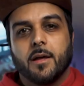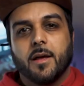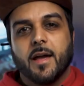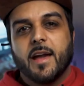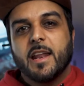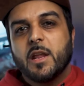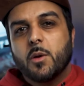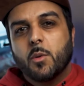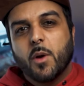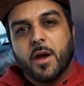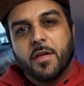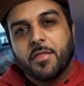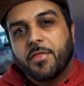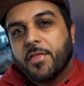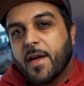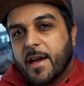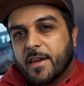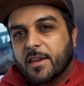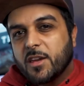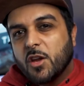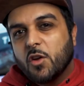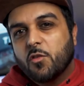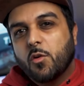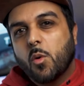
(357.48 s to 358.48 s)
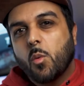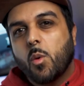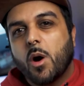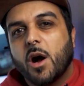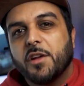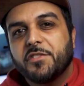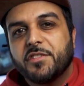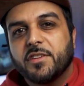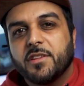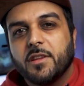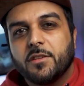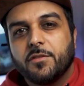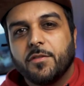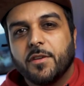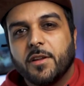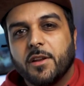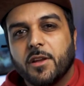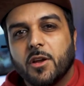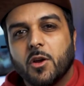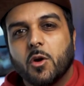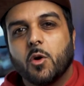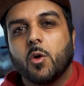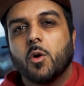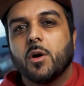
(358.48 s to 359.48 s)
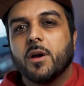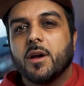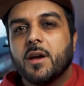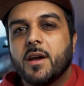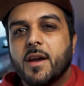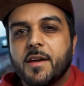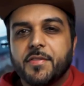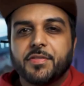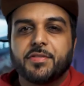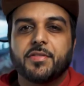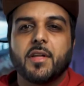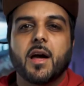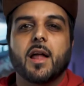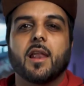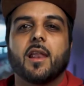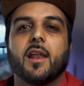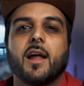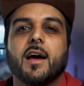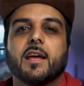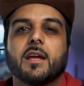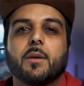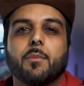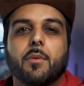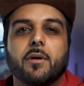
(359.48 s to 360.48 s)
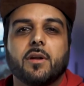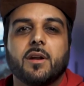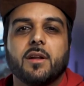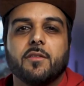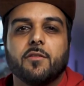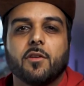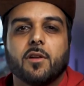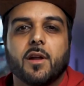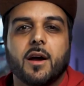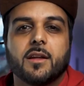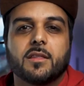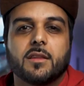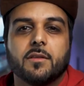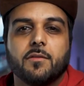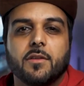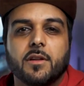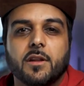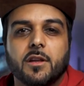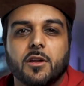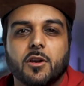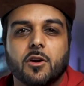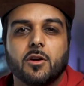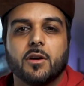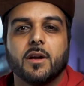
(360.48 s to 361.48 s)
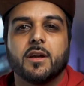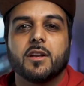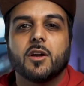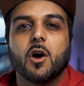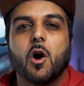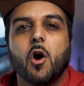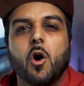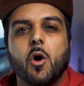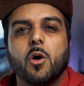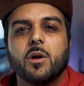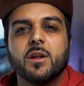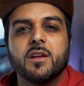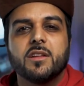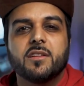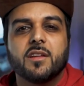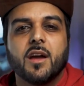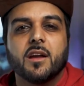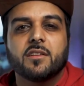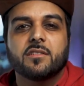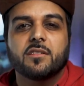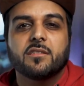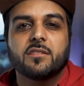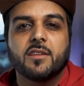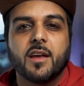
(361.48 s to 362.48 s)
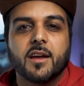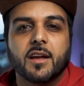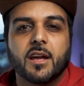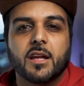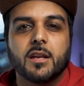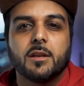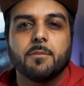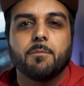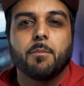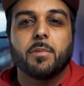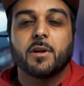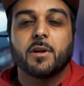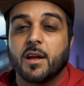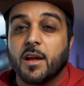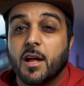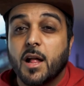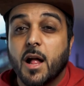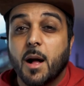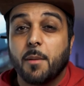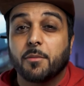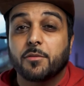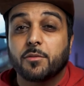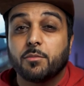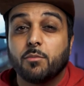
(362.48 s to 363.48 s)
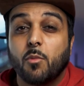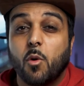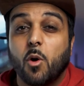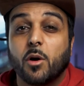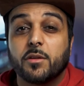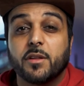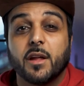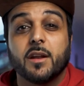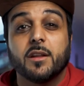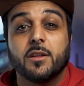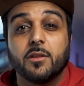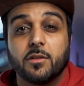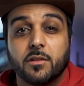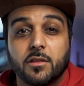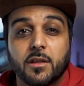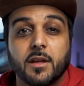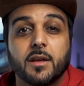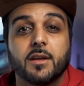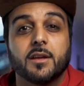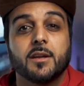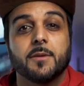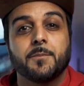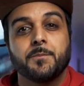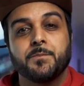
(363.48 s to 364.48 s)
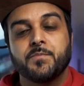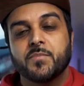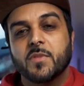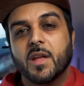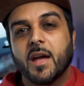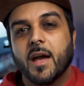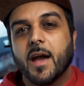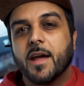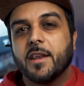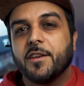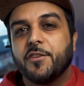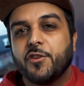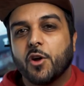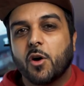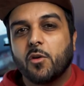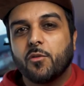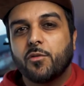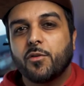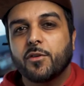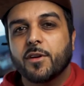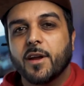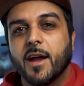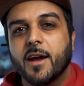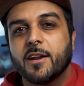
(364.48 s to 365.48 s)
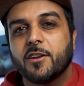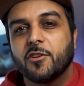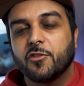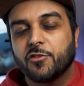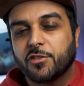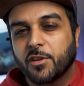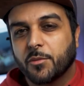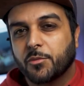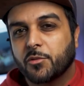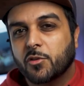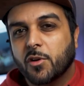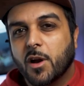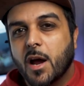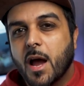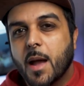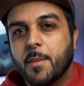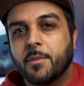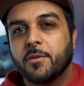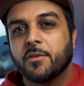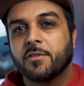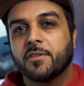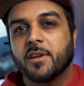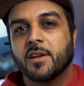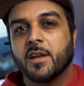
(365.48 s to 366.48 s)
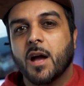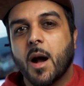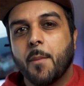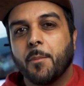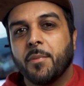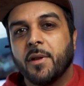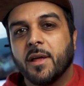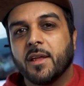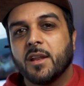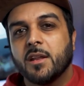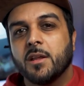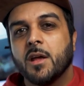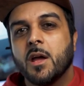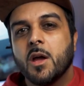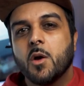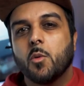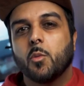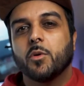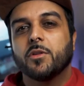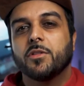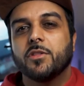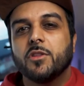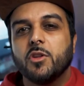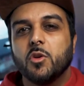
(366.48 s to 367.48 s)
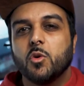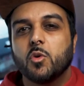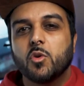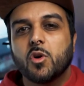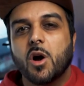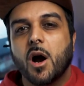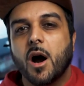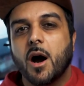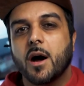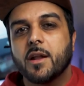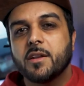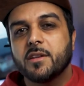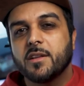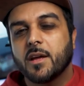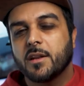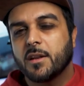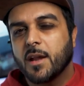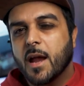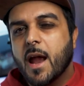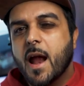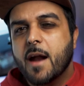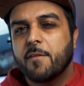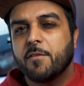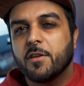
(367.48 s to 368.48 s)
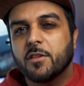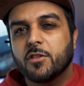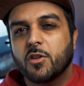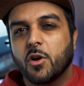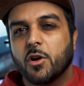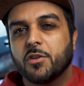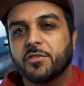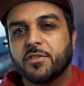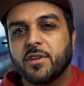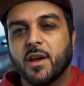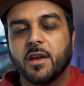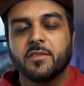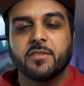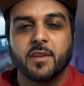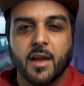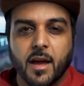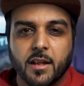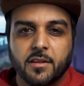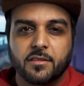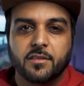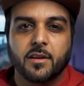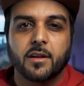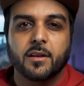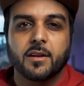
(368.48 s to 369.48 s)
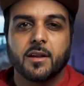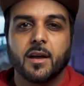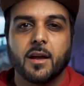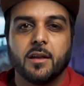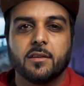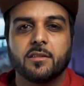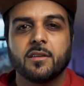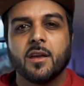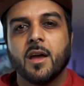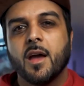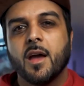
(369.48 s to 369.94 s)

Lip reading: Anyway, thank you for watching this video. Hit that like button if you liked the video. It only takes a second, helps more than you think. And don't forget to subscribe to stay updated with new content every Thursdays and Sundays.